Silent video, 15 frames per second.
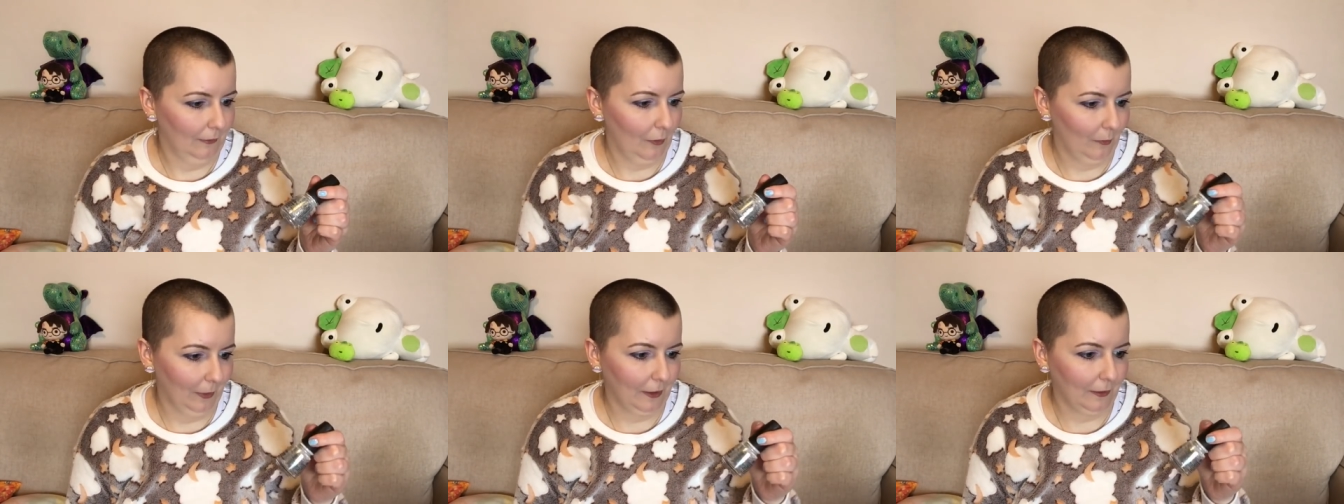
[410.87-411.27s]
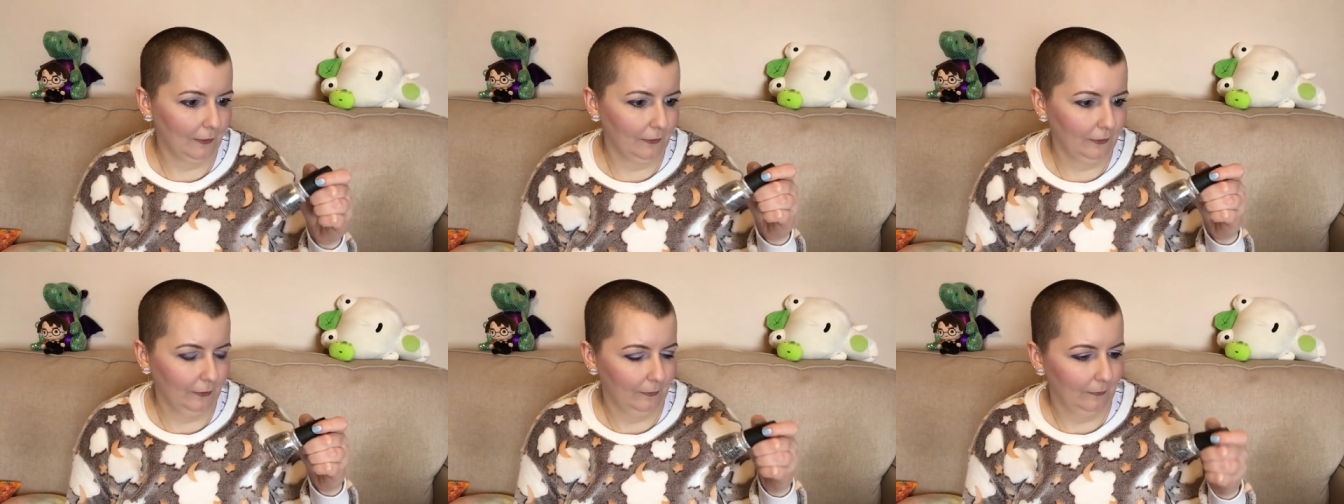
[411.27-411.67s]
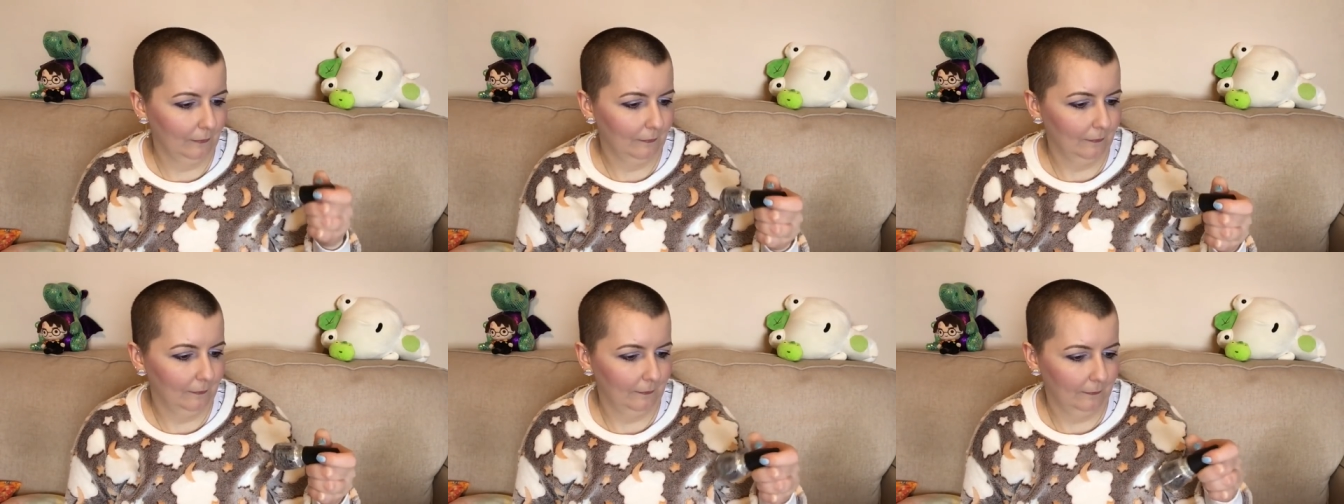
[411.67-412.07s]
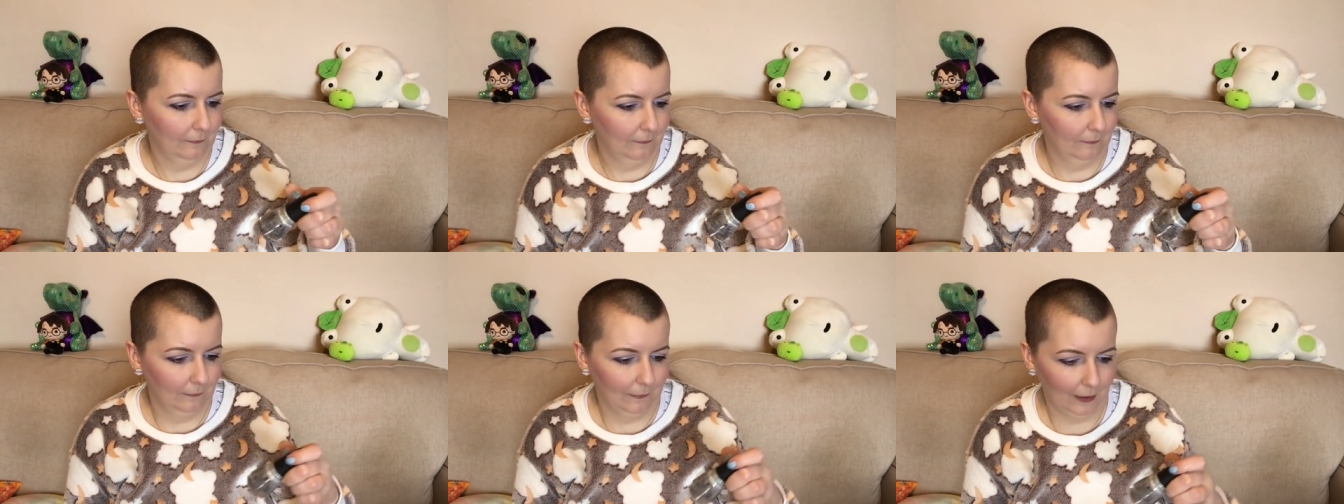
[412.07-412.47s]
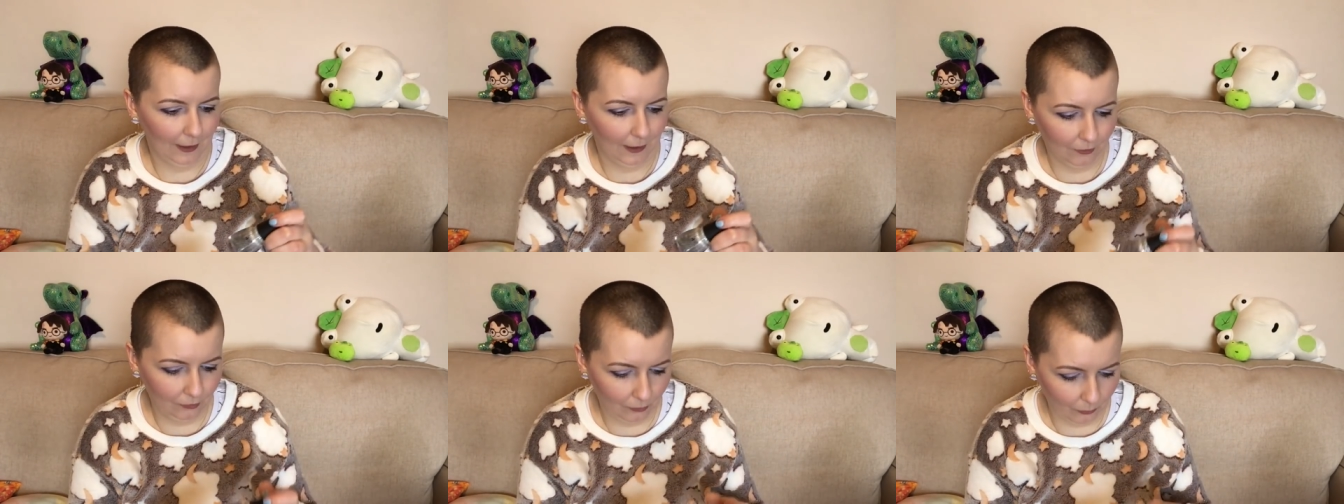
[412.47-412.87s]
Oh my goodness.
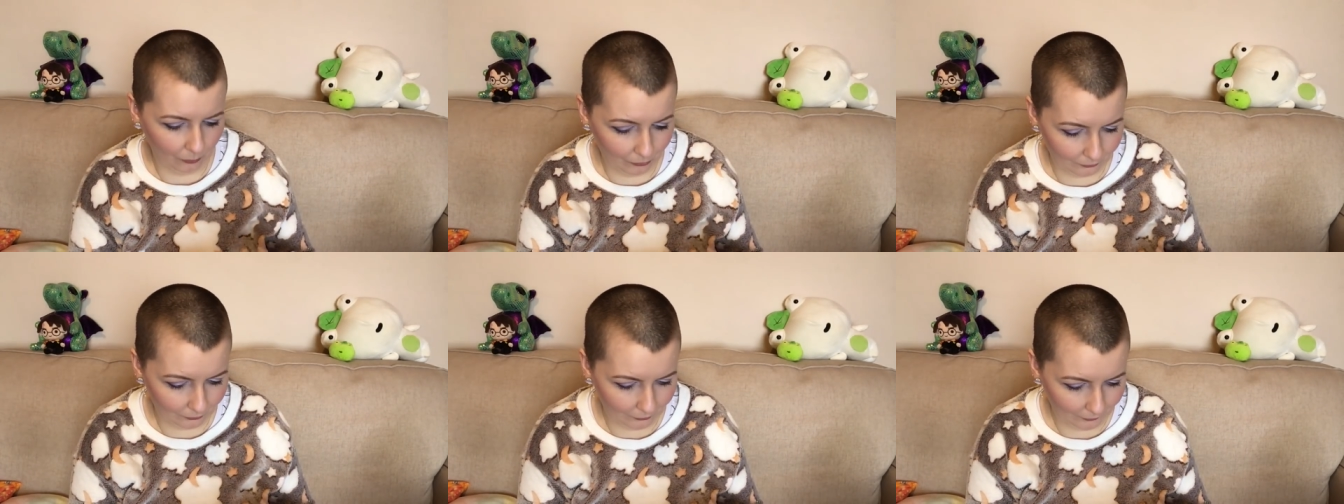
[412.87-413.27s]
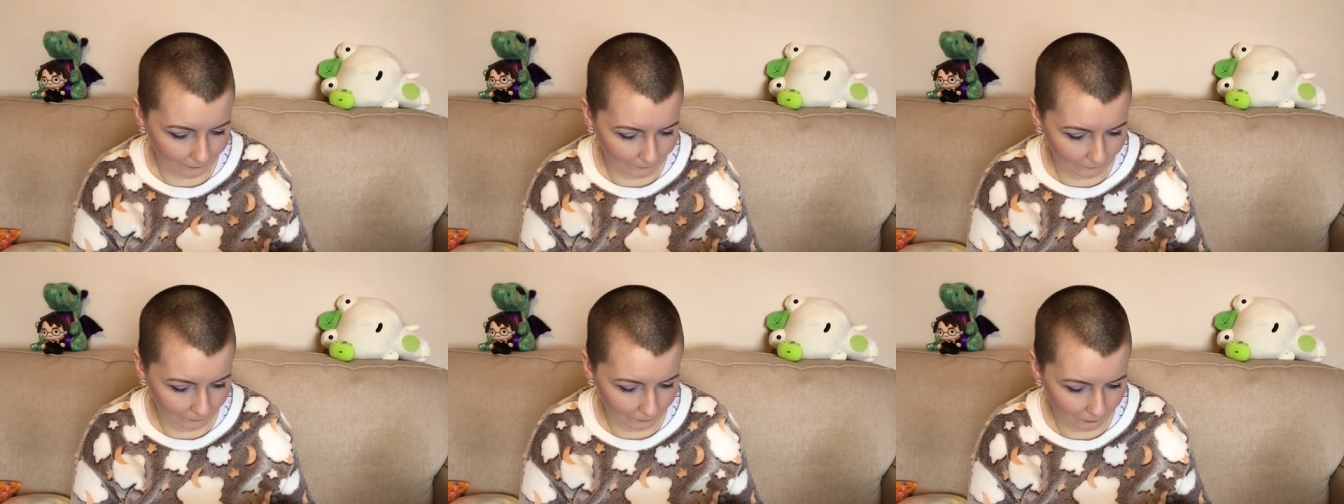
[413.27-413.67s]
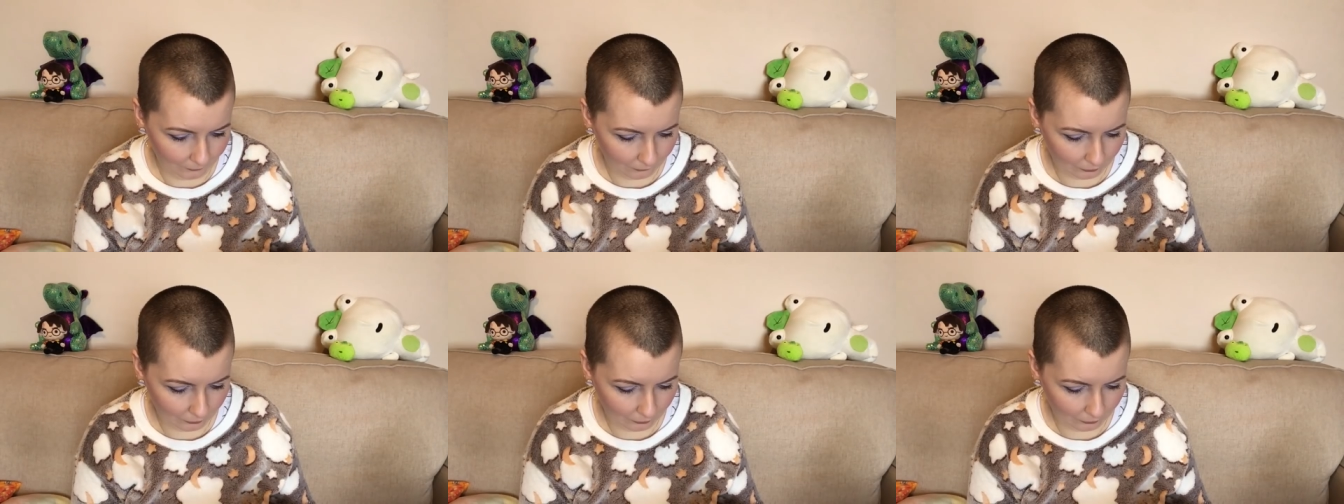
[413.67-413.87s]
That is gorgeous.